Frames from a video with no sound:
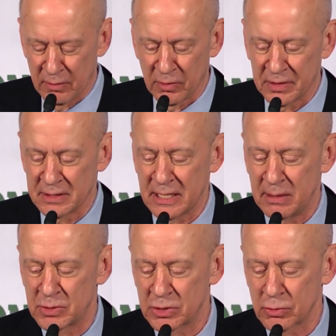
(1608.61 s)
with the
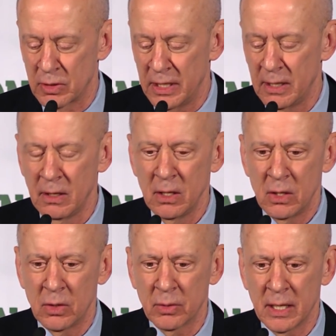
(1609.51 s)
Times story.
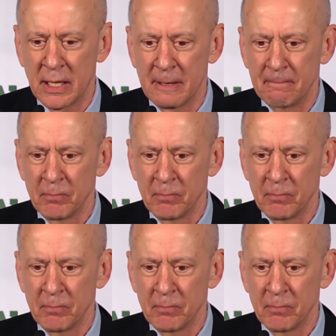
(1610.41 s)
Okay.